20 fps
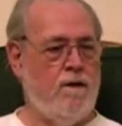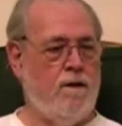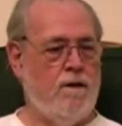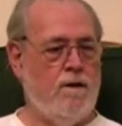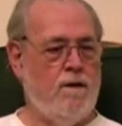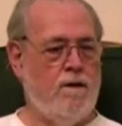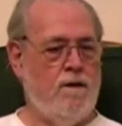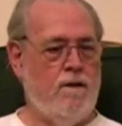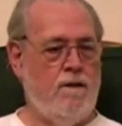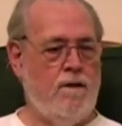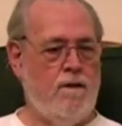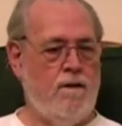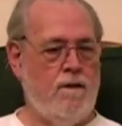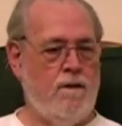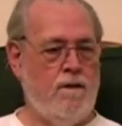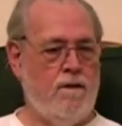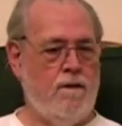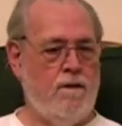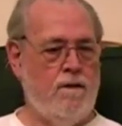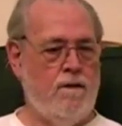
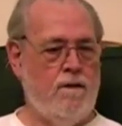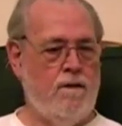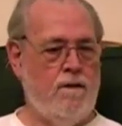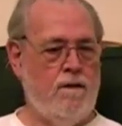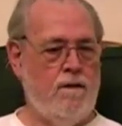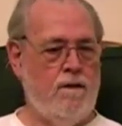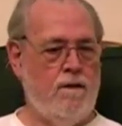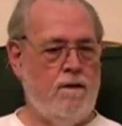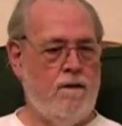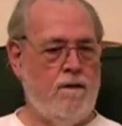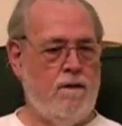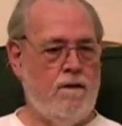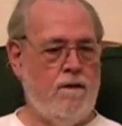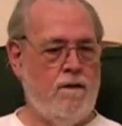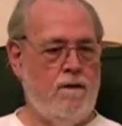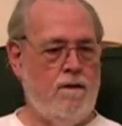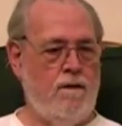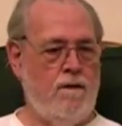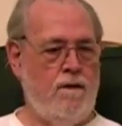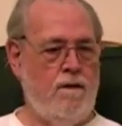
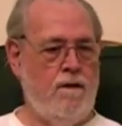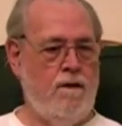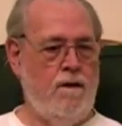(no one is talking)